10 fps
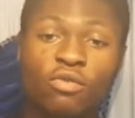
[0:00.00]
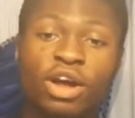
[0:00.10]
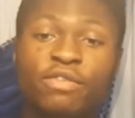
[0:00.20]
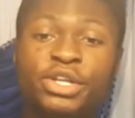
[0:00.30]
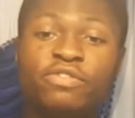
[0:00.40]
for
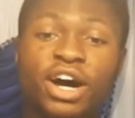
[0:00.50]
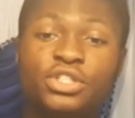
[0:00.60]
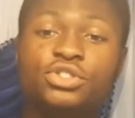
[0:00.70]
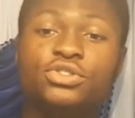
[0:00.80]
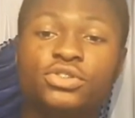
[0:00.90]
every
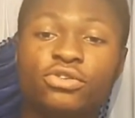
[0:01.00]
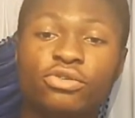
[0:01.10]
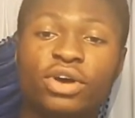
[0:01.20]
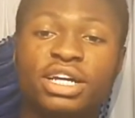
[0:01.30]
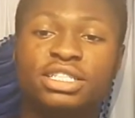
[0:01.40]
divine soldier of
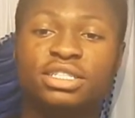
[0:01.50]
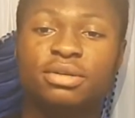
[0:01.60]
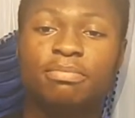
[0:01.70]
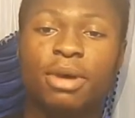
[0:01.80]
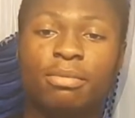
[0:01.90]
Christ
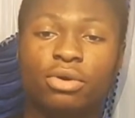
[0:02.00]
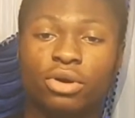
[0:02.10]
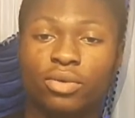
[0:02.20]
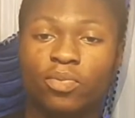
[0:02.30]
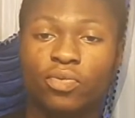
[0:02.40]

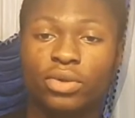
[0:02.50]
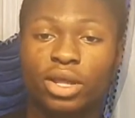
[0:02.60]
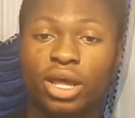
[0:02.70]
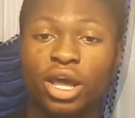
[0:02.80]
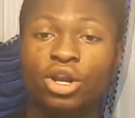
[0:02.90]
member
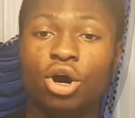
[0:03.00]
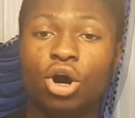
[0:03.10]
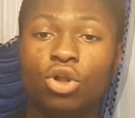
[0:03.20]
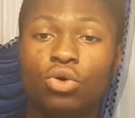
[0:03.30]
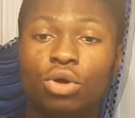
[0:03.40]
and
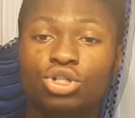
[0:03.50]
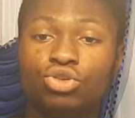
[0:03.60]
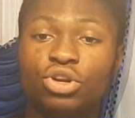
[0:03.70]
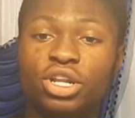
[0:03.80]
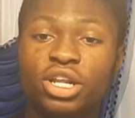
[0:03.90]
all who are
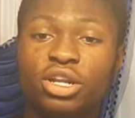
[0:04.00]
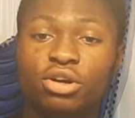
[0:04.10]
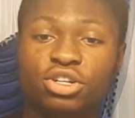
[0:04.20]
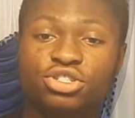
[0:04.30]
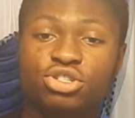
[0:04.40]
joining in
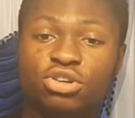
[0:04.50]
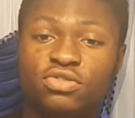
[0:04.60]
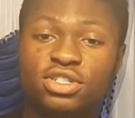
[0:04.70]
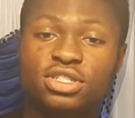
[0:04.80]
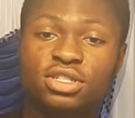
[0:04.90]
on this
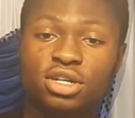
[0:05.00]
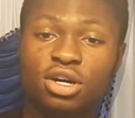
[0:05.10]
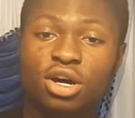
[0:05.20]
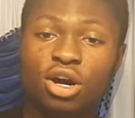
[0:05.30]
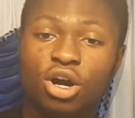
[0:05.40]
service,
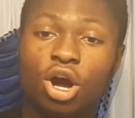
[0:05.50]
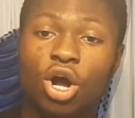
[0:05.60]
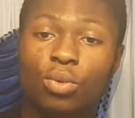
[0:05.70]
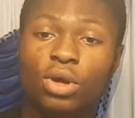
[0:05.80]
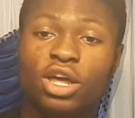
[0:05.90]

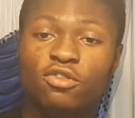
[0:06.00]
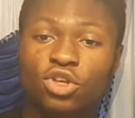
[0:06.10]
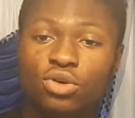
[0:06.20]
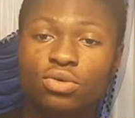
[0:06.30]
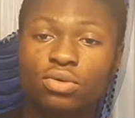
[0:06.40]
God will give
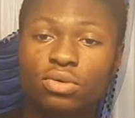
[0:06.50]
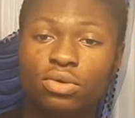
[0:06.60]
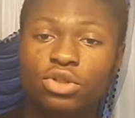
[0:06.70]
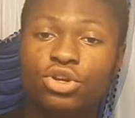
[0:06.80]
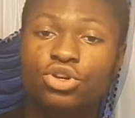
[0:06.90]
you
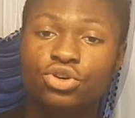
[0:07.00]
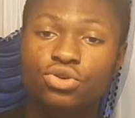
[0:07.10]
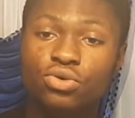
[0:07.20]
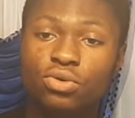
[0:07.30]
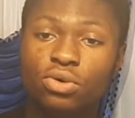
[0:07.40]
the
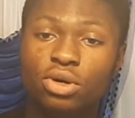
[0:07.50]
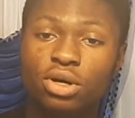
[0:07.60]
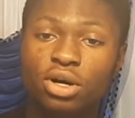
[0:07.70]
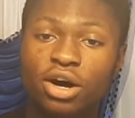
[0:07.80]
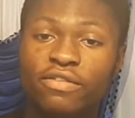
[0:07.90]
new
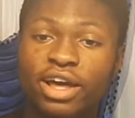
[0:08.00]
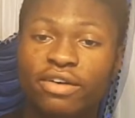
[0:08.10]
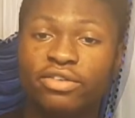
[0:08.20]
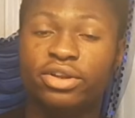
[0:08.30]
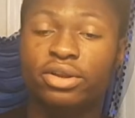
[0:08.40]
of
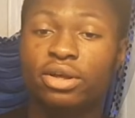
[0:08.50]
heaven